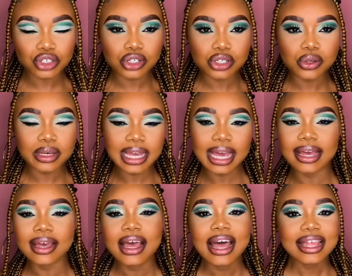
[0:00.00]
So yeah,
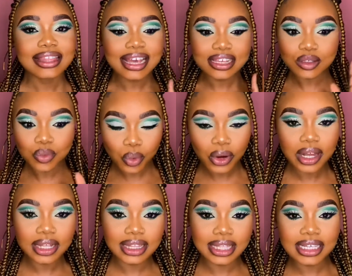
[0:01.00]
that's what
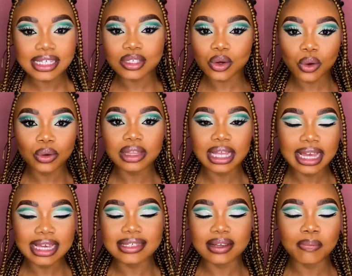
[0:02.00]
this whole thing
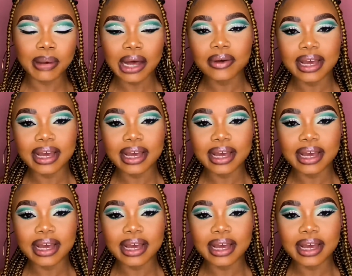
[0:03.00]
is about.